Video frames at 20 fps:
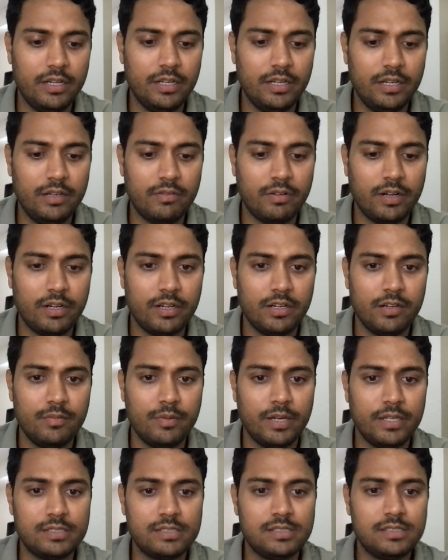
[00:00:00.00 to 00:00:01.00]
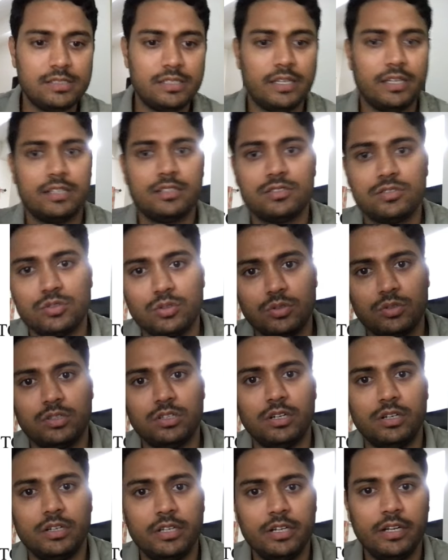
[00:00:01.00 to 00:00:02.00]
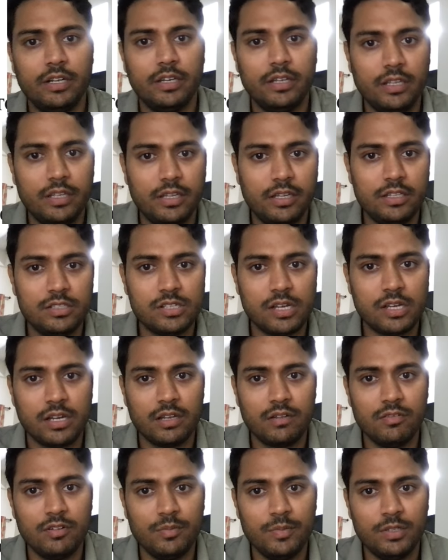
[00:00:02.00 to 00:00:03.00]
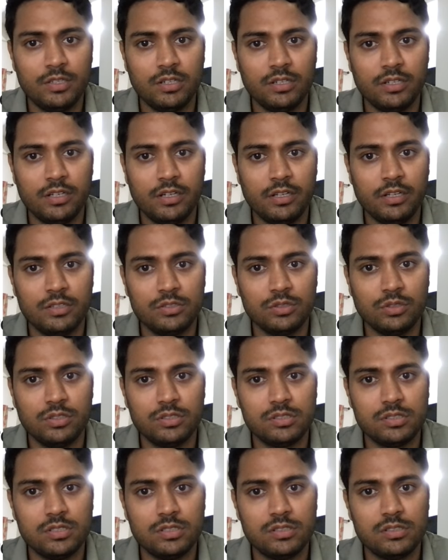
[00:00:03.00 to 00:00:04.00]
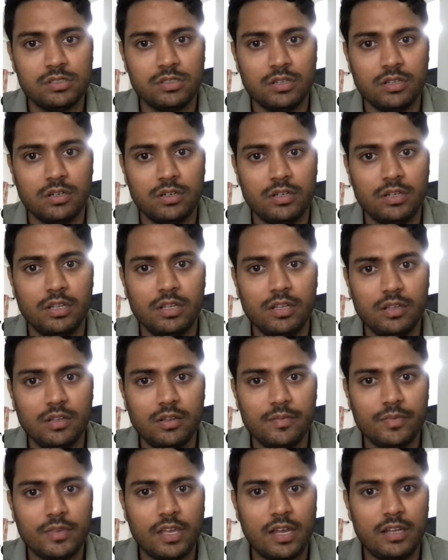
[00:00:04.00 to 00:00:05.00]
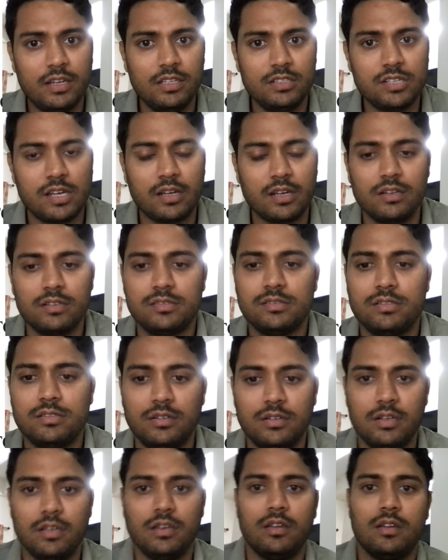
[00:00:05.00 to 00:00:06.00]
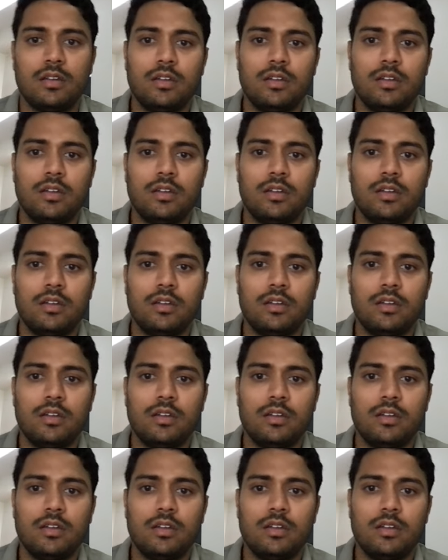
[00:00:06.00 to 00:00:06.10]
divided by 6, so 30 degree. Each angle will be 30 degree. So this is 30, and each angle is 30.